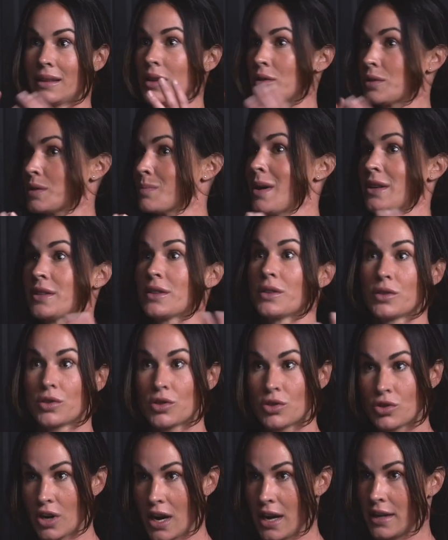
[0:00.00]
those muscles
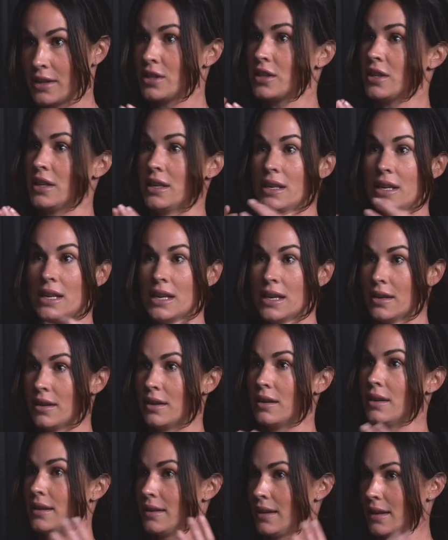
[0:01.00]
stretch and
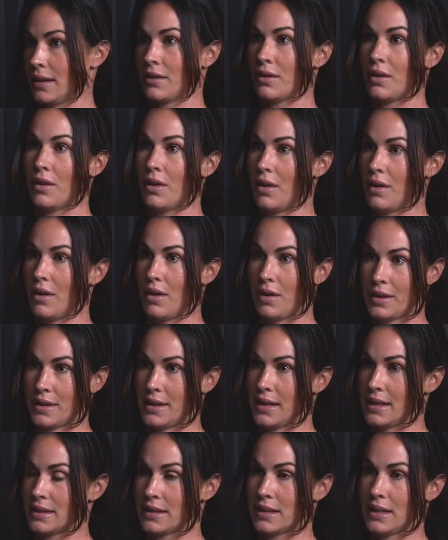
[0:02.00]
heal and like all the
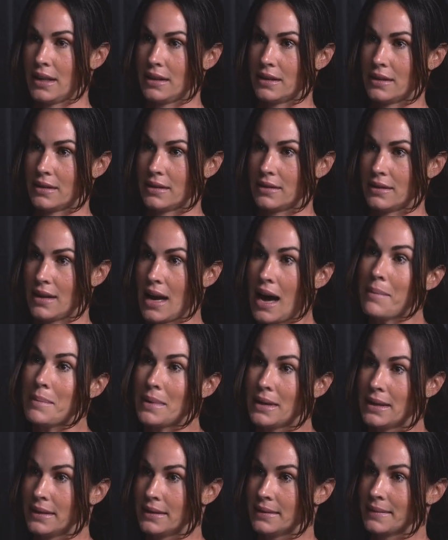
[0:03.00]
things that happen.